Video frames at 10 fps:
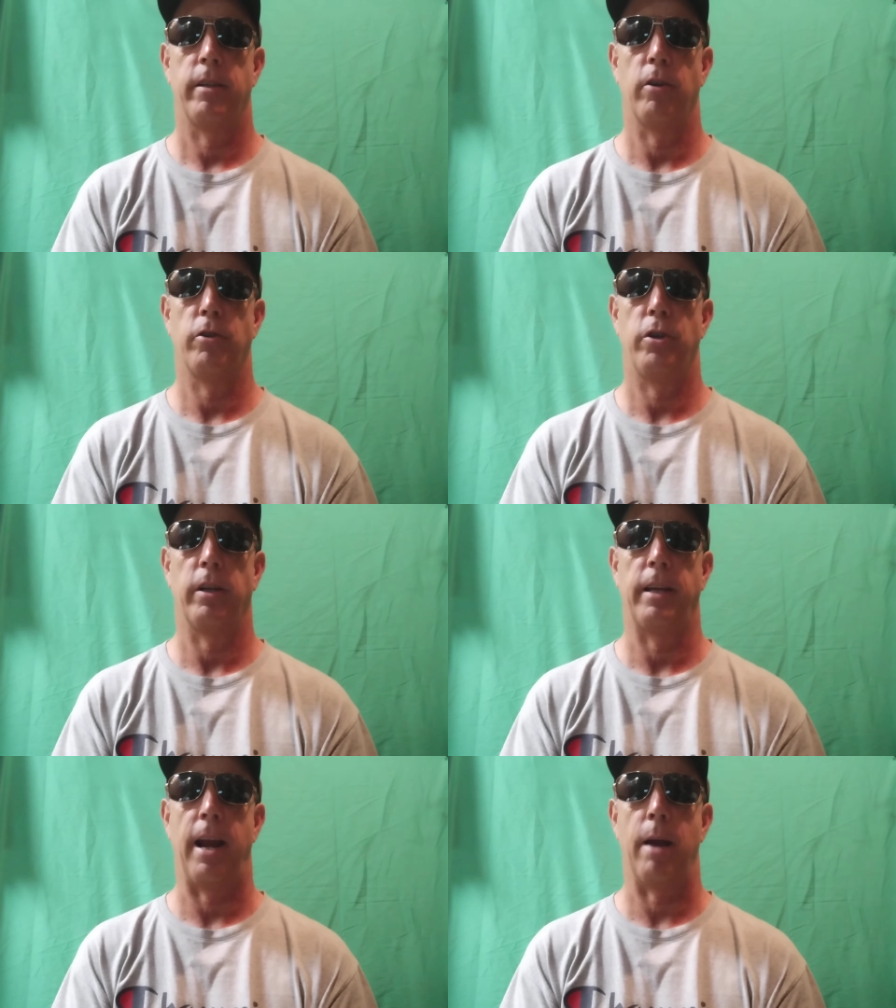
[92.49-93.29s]
Tells you
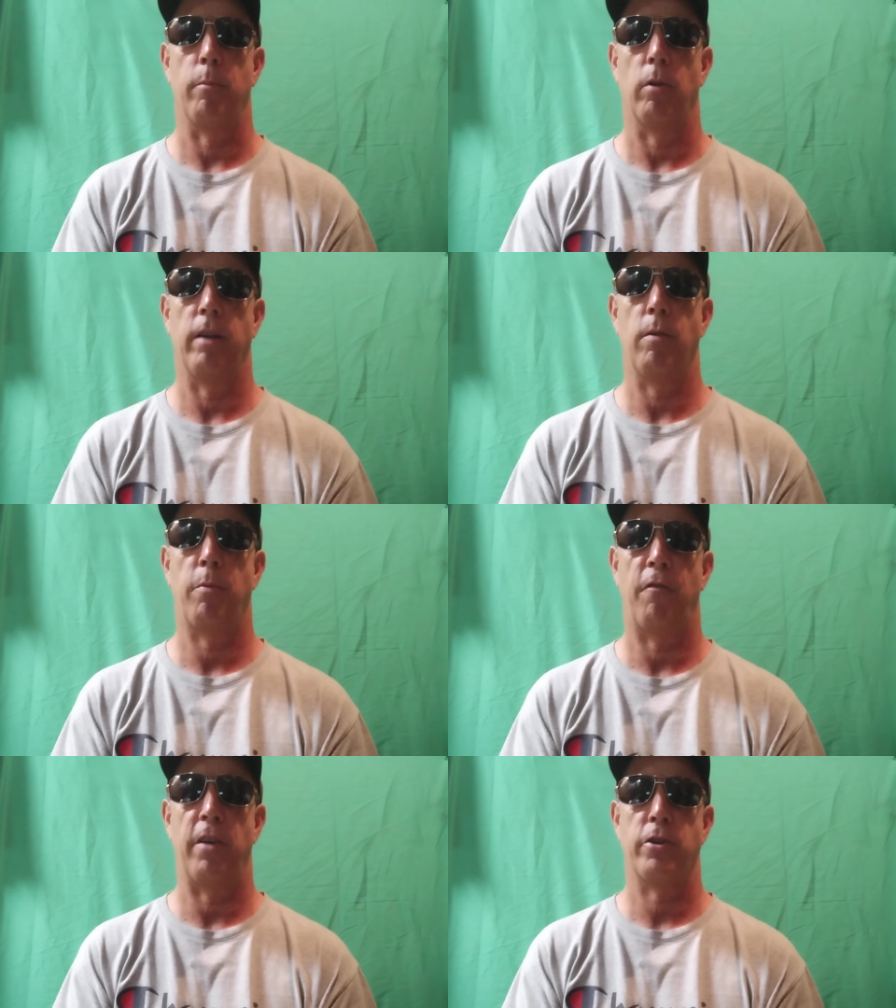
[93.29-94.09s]
to gamble. Even
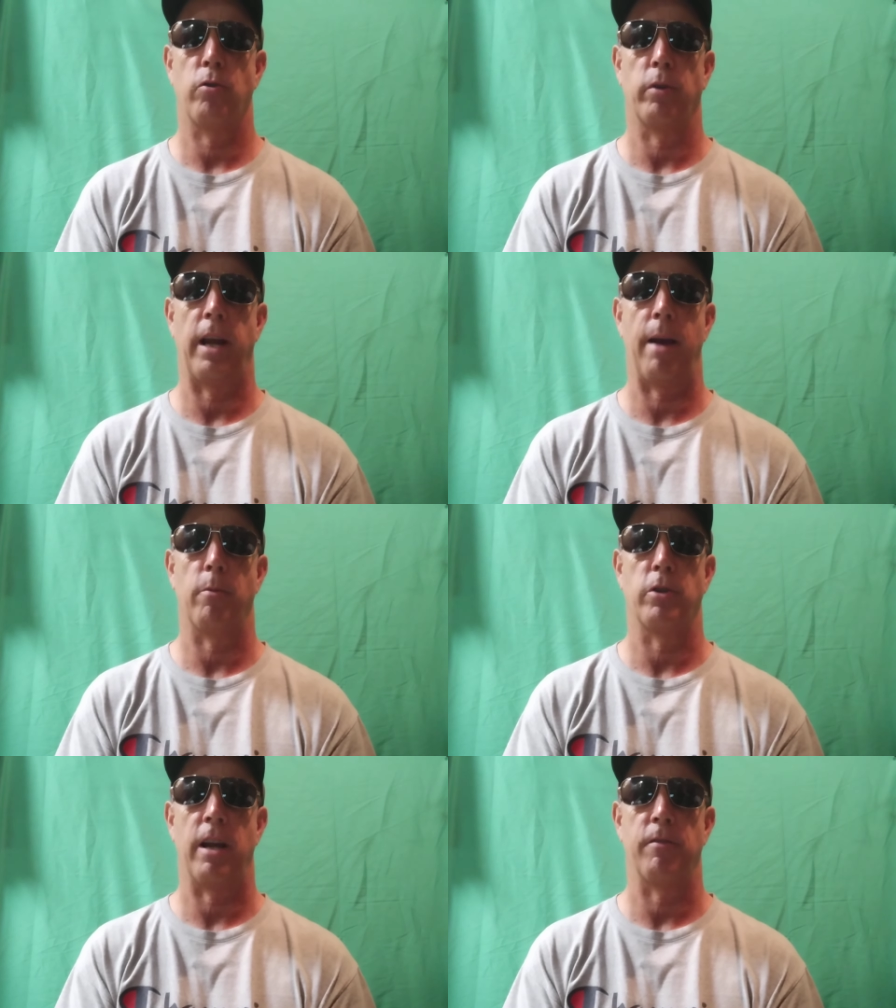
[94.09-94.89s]
professional
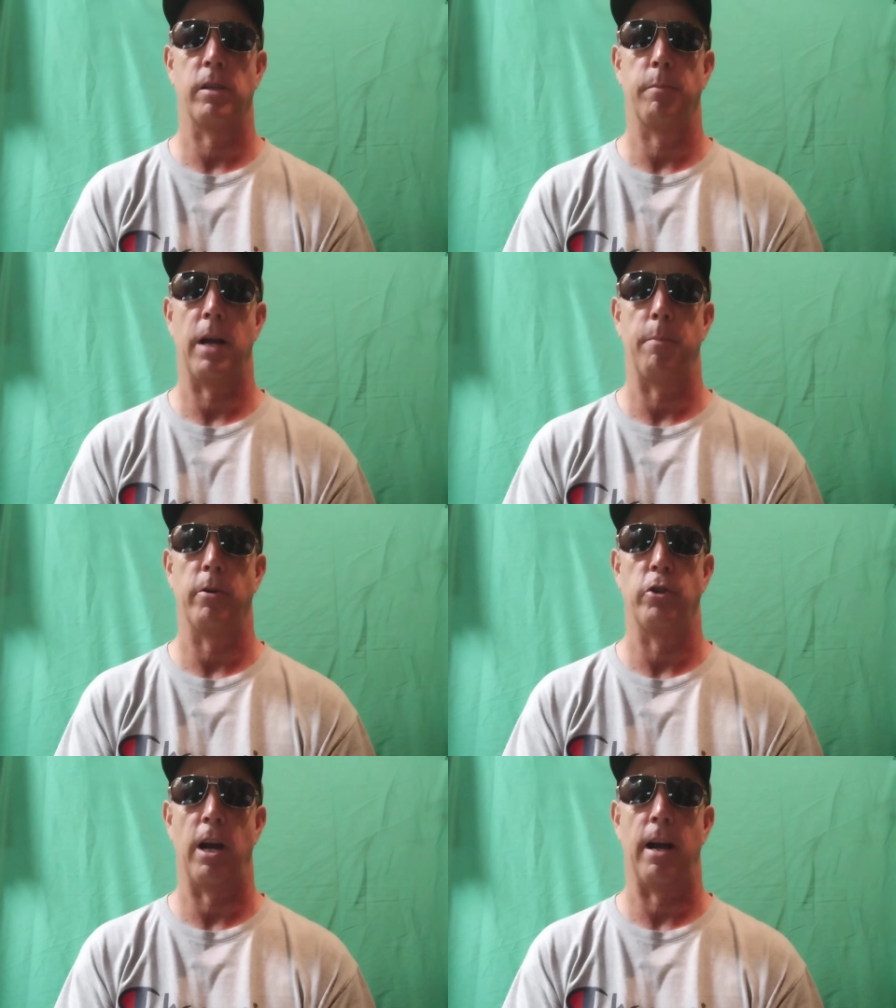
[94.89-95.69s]
gamblers have some type
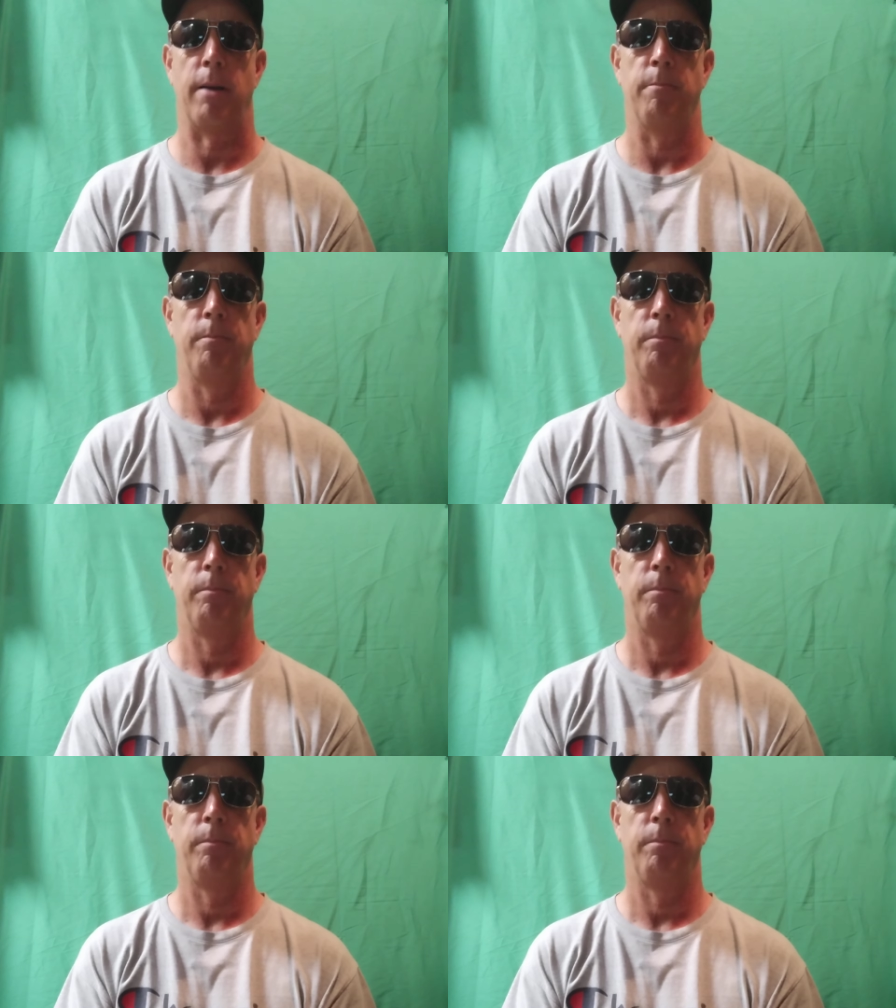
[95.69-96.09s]
of job.